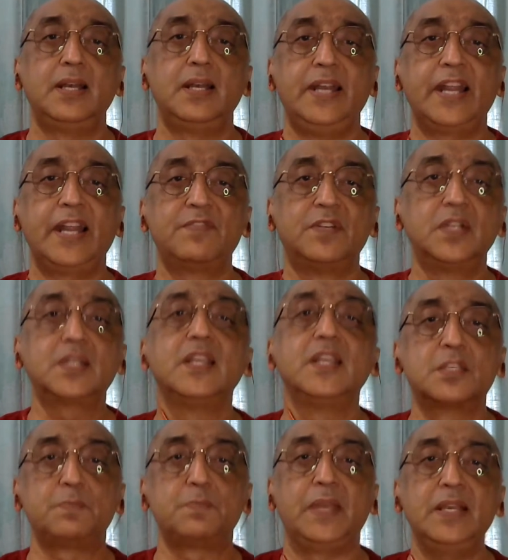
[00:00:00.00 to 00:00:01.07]
a
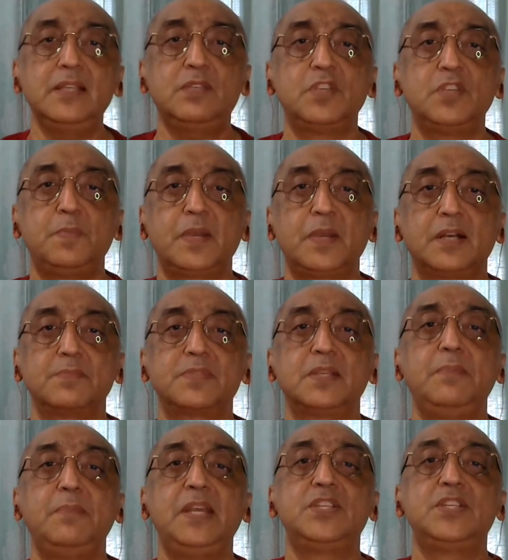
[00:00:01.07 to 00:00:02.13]
networking space, which becomes
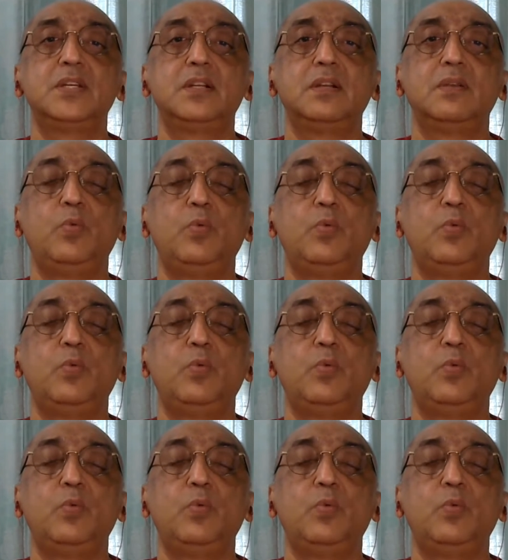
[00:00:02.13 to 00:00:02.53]
a major